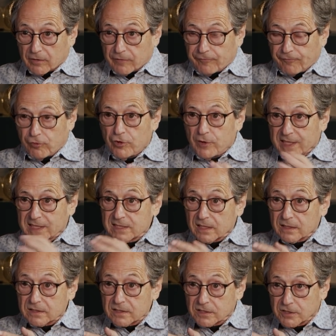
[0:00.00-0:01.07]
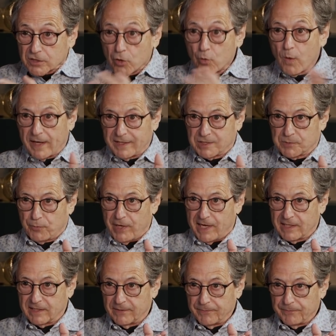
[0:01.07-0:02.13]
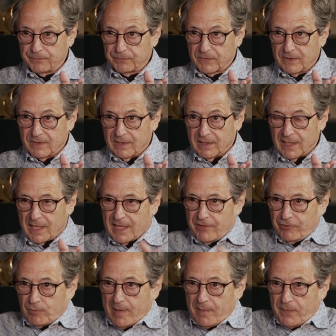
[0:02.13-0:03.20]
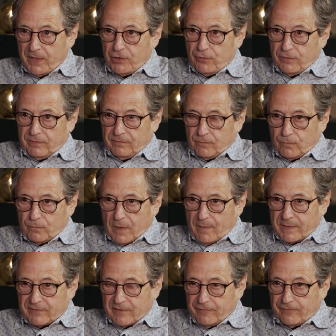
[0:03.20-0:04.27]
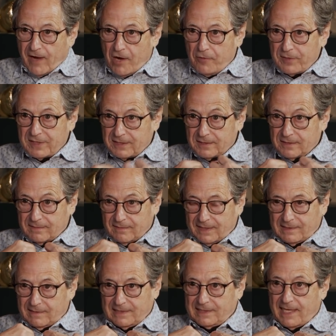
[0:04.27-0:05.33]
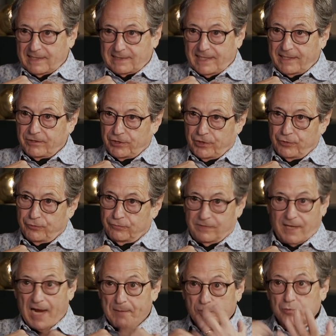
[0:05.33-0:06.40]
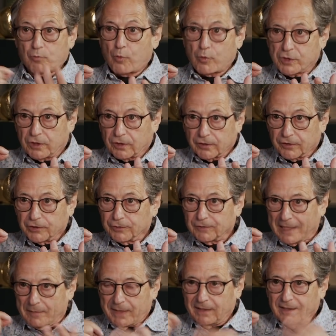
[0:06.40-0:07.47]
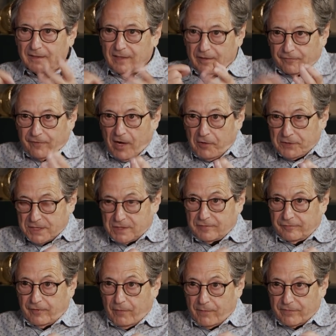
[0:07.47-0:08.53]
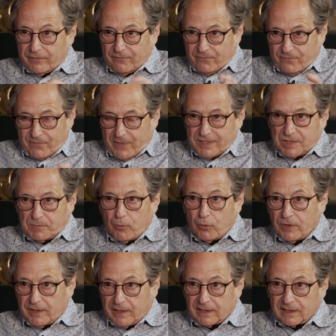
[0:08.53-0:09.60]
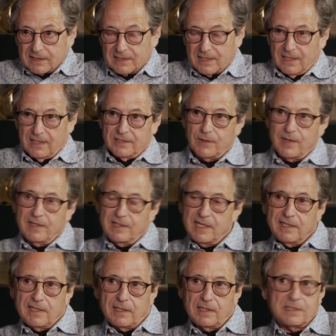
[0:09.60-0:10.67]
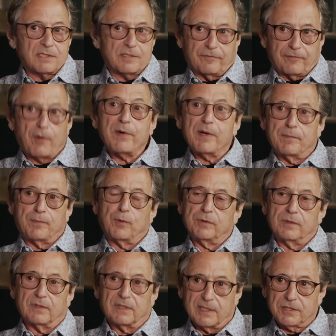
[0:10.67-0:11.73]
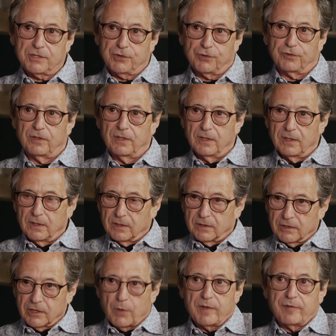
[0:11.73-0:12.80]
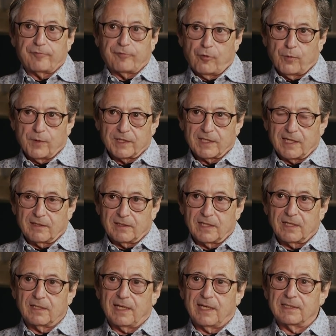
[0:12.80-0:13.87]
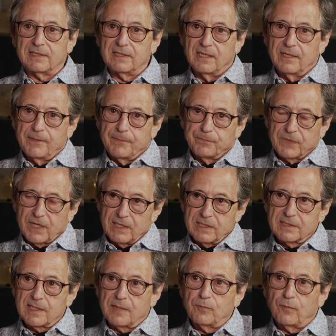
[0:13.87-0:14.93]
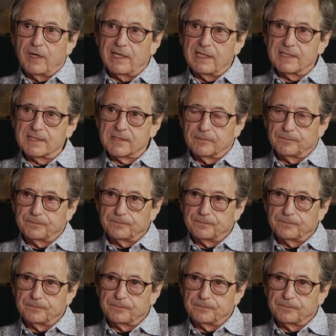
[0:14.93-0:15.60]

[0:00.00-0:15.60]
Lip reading: flu is so widespread. And remember, a virus is, it's like saying, do you die with water on you? I mean, viruses they're small things. So I think that this is a very important issue going forward. I think that in some ways